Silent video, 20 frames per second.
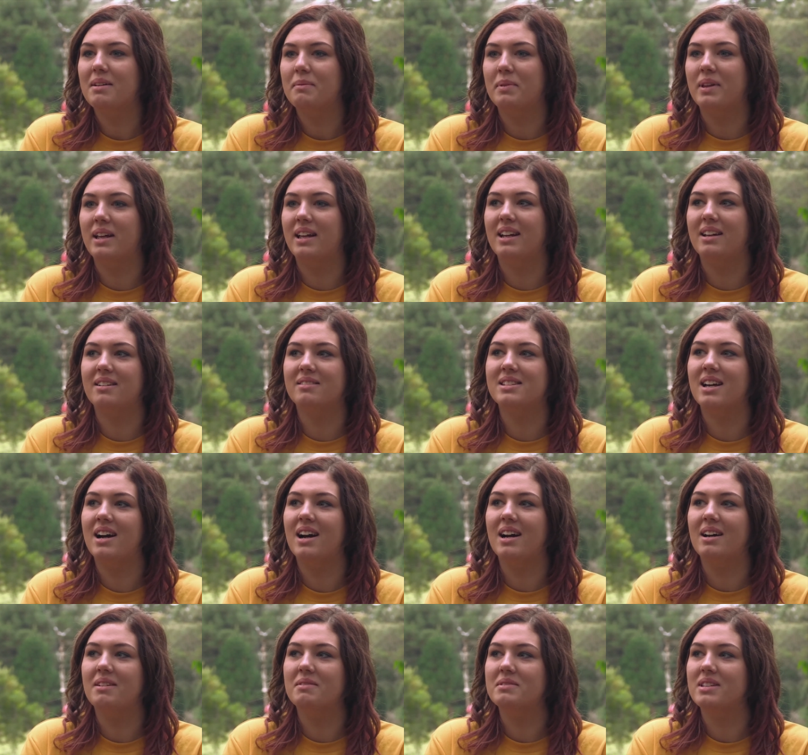Plenty of
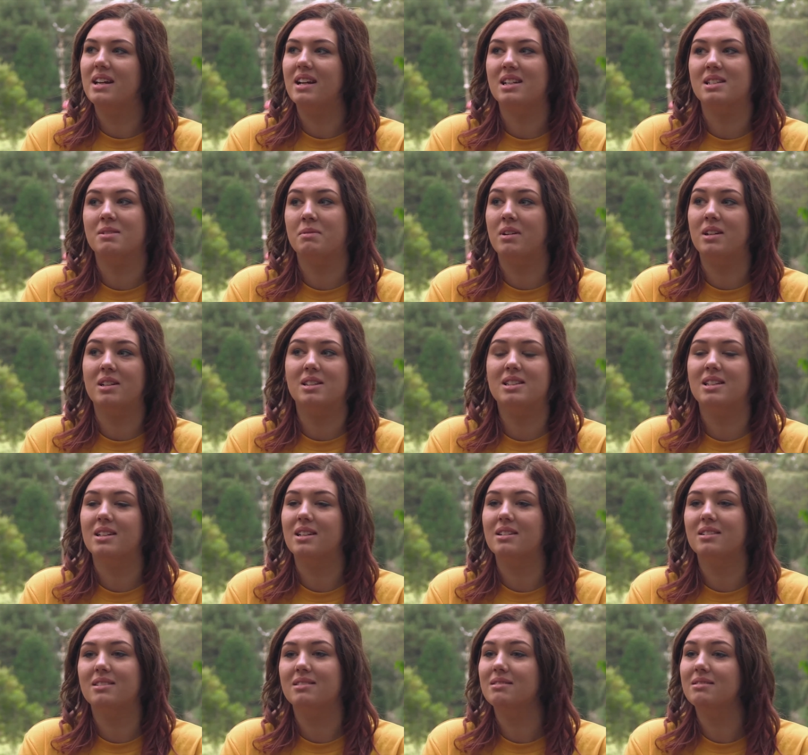times I just wanted
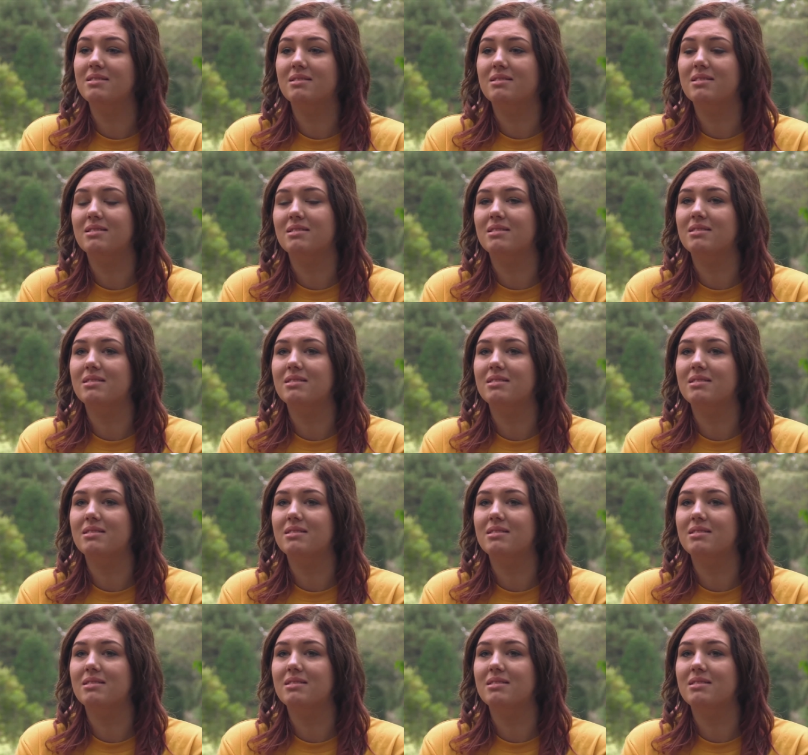to